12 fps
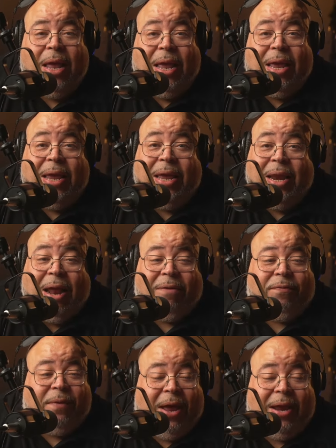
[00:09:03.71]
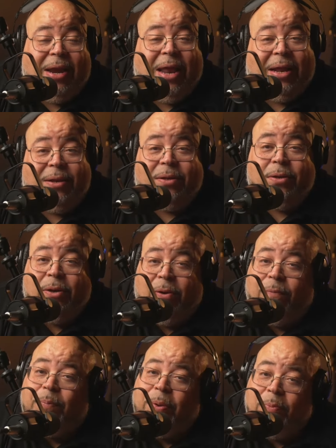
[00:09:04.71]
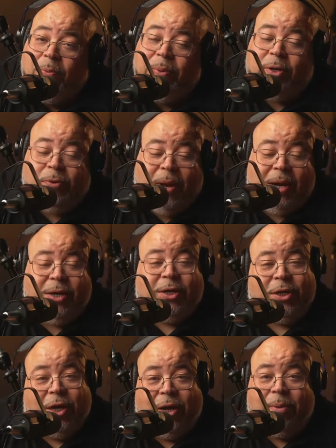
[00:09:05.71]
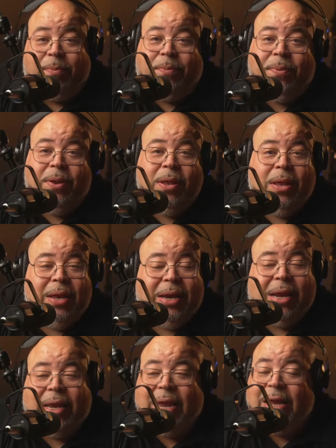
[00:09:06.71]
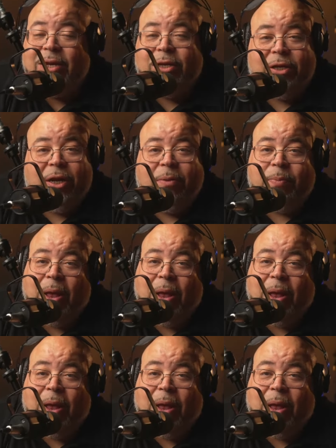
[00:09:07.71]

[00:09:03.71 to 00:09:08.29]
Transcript: And I find that, you know, people be trying to jump and they can't jump.